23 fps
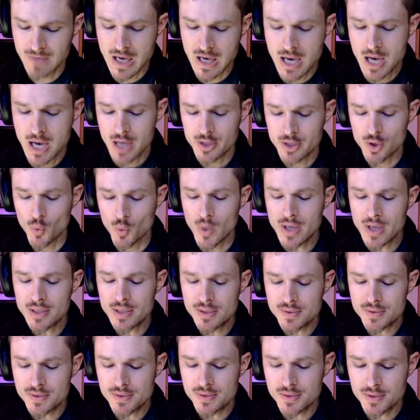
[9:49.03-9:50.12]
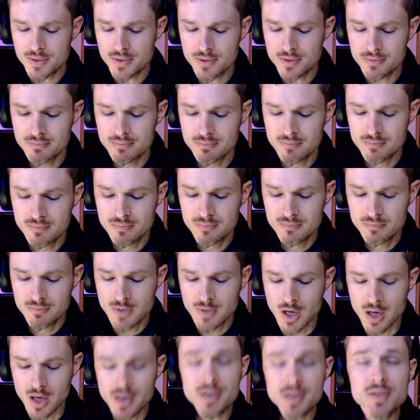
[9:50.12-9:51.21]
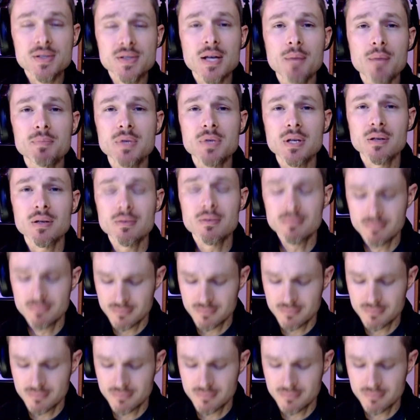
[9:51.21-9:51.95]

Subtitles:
And your weaknesses: unaccepting,